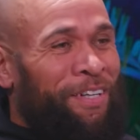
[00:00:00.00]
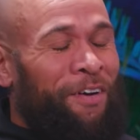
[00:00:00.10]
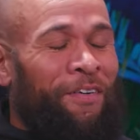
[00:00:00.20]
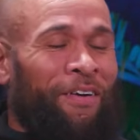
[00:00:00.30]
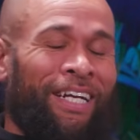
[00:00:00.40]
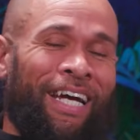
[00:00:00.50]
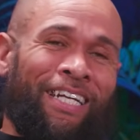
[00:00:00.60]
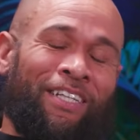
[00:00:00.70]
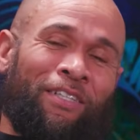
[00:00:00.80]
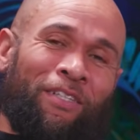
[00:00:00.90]
You know,
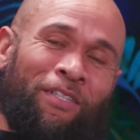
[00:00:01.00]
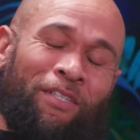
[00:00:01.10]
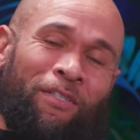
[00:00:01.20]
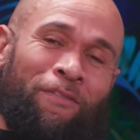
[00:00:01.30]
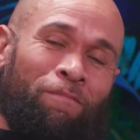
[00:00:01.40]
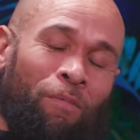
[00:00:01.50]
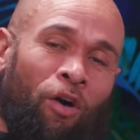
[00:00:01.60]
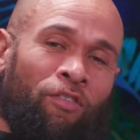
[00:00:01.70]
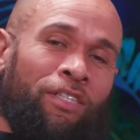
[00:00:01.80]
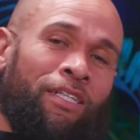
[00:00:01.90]
and
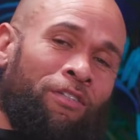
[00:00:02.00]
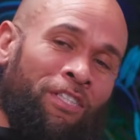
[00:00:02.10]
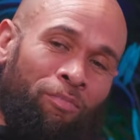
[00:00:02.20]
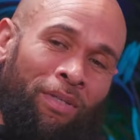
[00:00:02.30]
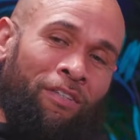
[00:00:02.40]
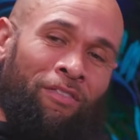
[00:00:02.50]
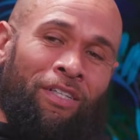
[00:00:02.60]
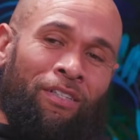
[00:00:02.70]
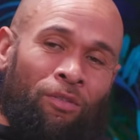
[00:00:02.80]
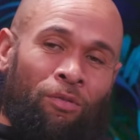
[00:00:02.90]
but obviously on the spin of it,